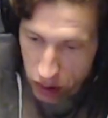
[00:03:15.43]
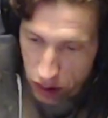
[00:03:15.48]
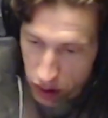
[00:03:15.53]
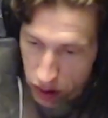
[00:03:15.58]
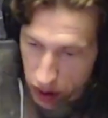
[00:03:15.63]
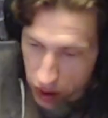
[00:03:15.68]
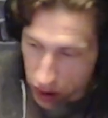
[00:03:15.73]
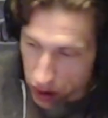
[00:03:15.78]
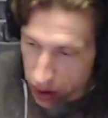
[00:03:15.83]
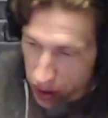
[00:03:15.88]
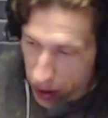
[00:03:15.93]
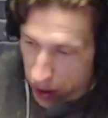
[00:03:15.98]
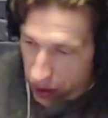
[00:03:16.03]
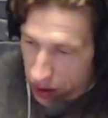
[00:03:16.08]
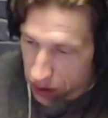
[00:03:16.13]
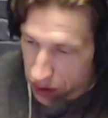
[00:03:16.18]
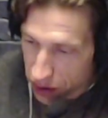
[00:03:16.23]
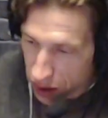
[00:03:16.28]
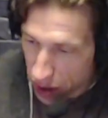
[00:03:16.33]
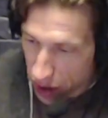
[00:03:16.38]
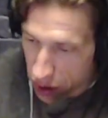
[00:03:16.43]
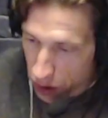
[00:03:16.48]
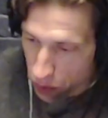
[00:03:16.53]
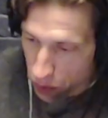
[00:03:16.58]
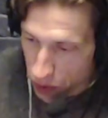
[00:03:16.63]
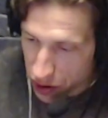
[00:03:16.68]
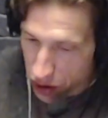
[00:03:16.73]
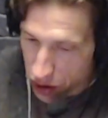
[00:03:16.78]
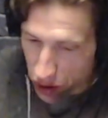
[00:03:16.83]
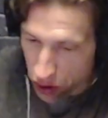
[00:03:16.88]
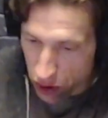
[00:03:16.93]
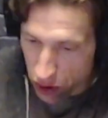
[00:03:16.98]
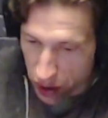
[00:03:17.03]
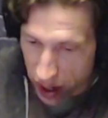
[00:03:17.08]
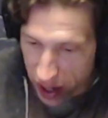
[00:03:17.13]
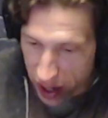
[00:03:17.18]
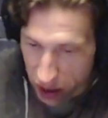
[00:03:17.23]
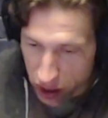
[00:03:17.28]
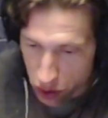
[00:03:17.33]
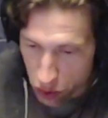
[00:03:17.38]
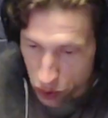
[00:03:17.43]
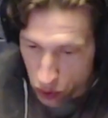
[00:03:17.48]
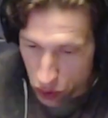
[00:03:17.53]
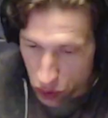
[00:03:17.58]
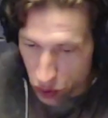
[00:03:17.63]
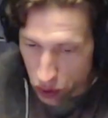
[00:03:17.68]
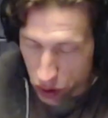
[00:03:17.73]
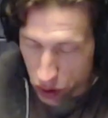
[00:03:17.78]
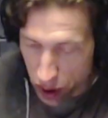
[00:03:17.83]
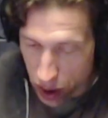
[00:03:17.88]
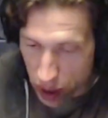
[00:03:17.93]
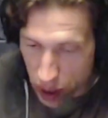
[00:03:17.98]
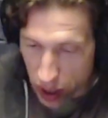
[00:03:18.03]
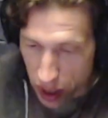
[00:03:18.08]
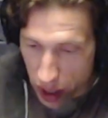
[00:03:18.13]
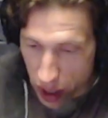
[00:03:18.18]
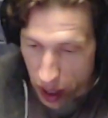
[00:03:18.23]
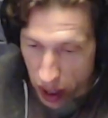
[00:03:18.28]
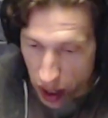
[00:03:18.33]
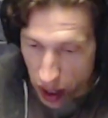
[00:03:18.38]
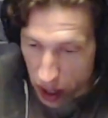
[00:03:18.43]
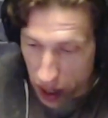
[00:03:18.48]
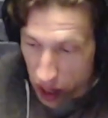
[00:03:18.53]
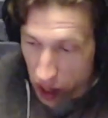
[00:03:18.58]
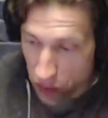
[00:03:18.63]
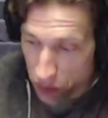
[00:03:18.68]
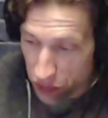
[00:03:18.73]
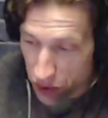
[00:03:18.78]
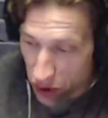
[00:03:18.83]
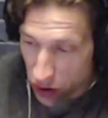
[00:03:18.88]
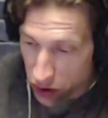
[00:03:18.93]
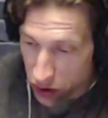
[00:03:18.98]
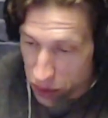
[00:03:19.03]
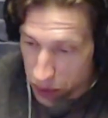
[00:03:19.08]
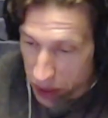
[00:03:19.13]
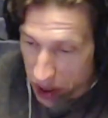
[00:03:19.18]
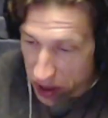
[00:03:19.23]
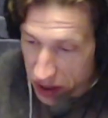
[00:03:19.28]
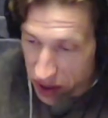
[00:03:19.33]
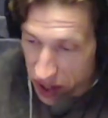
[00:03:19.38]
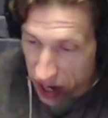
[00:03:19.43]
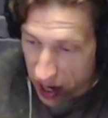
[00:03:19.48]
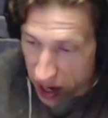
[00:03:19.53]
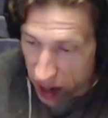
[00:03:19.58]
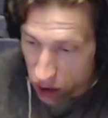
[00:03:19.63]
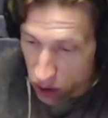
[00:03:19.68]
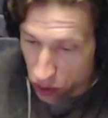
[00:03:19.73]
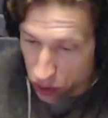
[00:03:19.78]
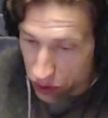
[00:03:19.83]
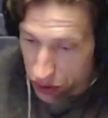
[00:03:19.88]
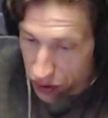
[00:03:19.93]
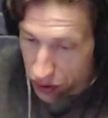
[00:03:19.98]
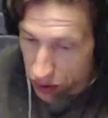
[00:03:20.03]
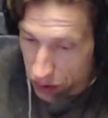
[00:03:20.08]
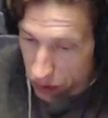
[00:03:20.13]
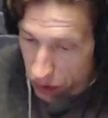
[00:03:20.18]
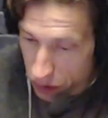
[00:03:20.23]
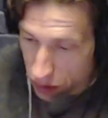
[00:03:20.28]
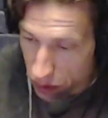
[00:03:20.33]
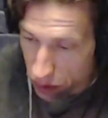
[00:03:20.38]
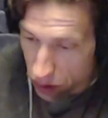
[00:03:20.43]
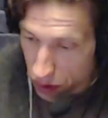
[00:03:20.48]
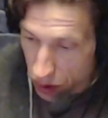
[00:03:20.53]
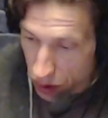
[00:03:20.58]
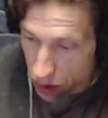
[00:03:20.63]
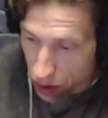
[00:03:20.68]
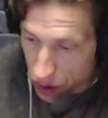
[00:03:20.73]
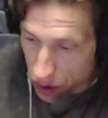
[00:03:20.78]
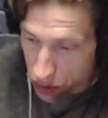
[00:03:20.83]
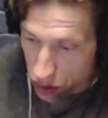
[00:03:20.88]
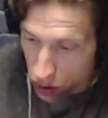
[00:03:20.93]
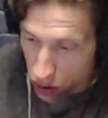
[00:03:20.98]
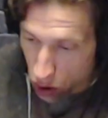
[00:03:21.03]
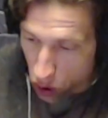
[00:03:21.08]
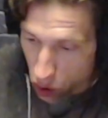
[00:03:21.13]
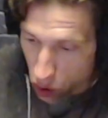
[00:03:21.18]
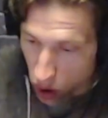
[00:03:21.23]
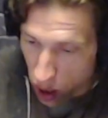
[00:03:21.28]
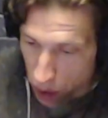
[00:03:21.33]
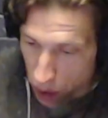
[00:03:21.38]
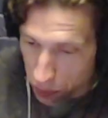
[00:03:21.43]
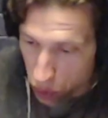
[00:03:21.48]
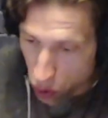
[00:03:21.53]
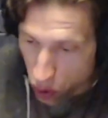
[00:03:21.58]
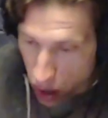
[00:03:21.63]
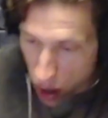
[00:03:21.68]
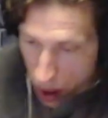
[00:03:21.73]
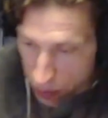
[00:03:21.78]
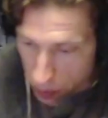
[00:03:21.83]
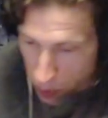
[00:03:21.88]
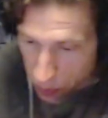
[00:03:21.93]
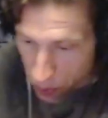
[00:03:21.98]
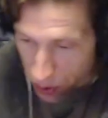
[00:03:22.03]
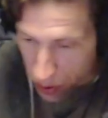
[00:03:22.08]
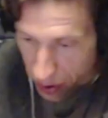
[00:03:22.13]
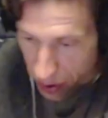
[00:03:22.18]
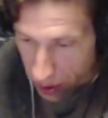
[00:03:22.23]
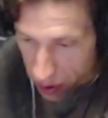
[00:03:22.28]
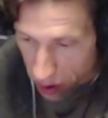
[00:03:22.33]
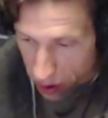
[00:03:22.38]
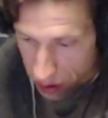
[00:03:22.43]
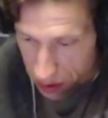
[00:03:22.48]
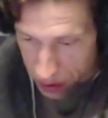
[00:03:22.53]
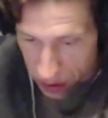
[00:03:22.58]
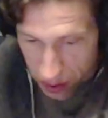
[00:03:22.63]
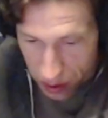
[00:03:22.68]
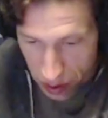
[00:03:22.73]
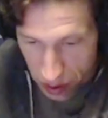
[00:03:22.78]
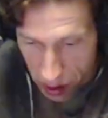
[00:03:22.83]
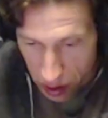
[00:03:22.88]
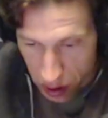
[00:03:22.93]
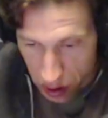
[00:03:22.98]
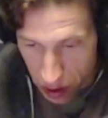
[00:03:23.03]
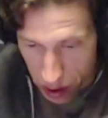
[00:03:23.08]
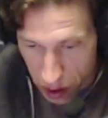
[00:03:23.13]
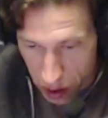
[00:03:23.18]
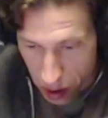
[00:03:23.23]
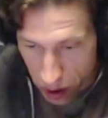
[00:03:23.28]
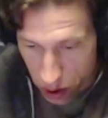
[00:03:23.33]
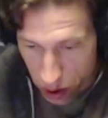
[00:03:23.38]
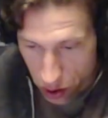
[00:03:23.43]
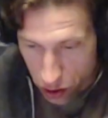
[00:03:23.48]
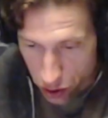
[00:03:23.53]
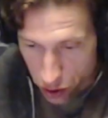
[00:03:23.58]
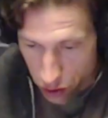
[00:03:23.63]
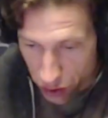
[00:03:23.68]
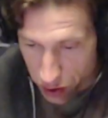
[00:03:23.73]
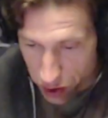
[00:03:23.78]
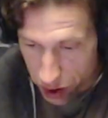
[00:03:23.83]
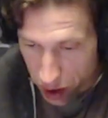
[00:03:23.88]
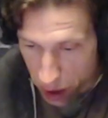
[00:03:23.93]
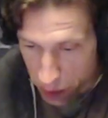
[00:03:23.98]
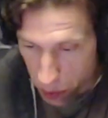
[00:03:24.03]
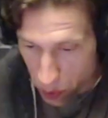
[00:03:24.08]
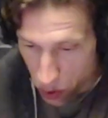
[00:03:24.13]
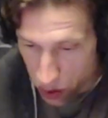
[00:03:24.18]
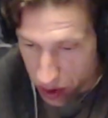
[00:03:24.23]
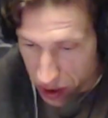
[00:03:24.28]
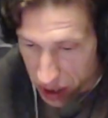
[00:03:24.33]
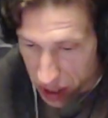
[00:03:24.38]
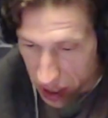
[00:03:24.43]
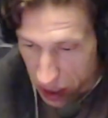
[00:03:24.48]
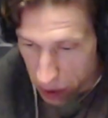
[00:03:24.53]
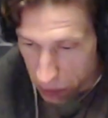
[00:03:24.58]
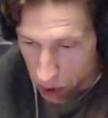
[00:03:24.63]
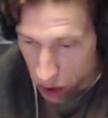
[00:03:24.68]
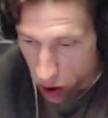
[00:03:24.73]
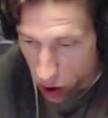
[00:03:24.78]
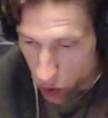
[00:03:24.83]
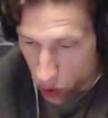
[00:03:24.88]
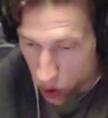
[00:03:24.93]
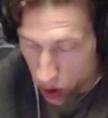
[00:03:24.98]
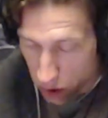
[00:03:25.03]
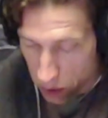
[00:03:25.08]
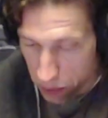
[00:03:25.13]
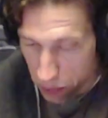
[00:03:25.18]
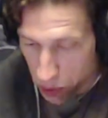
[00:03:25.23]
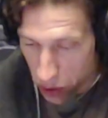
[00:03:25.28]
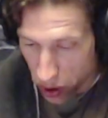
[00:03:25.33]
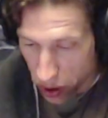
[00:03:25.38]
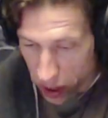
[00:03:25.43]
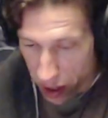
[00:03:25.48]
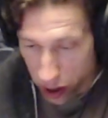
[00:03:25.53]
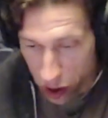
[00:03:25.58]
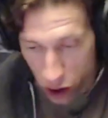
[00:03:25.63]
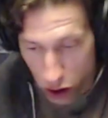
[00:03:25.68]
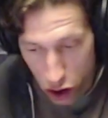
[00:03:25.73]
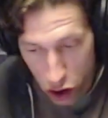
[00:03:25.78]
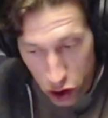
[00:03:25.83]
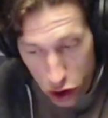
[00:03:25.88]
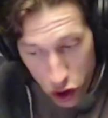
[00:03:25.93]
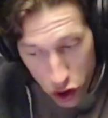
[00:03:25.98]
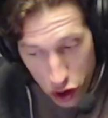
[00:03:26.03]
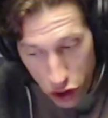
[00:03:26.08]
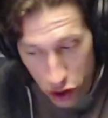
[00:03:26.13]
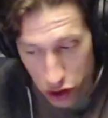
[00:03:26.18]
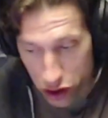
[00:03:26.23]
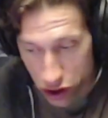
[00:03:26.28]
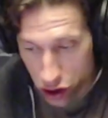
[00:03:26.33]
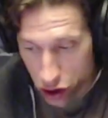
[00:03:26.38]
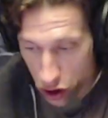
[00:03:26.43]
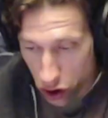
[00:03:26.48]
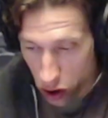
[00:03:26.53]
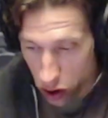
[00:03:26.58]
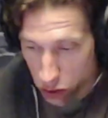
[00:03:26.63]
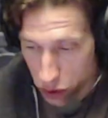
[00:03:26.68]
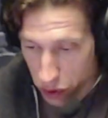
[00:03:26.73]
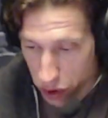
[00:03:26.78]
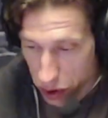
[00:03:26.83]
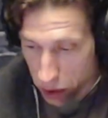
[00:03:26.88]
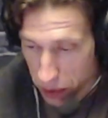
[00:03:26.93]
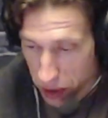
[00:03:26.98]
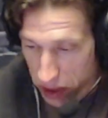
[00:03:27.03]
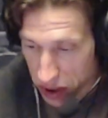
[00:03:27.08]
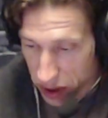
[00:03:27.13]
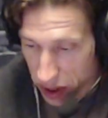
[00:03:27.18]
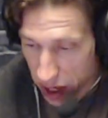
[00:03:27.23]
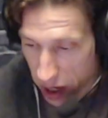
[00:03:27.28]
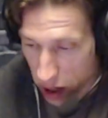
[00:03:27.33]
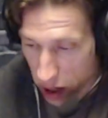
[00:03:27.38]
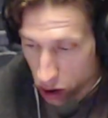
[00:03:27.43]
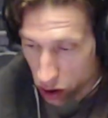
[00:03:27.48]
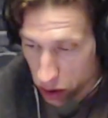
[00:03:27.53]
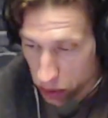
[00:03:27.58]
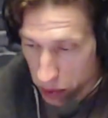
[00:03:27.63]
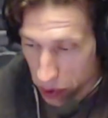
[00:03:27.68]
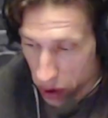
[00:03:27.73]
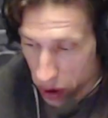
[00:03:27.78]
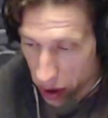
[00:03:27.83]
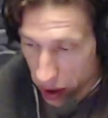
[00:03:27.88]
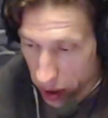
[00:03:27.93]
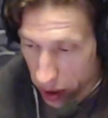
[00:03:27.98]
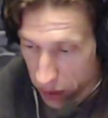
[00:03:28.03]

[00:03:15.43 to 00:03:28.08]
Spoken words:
yes, and the return actual. If there's missed tackles, so I'll probably, let's see, jersey number and team code of players charged with the missed tackle on the play.